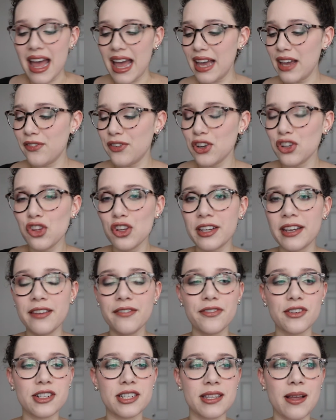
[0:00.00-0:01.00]
If you're looking
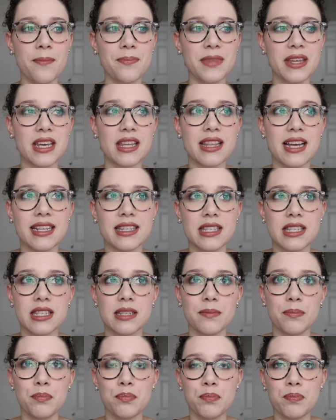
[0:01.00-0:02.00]
for something
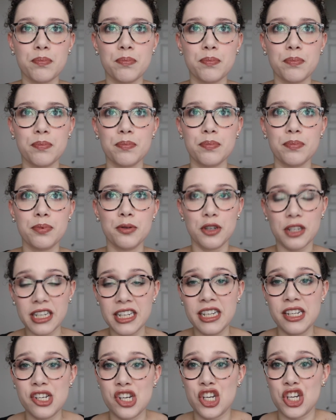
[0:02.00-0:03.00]
that's
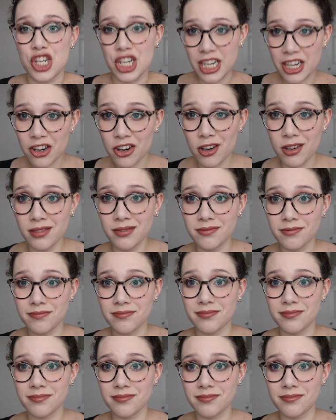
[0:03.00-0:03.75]
pretty sheer,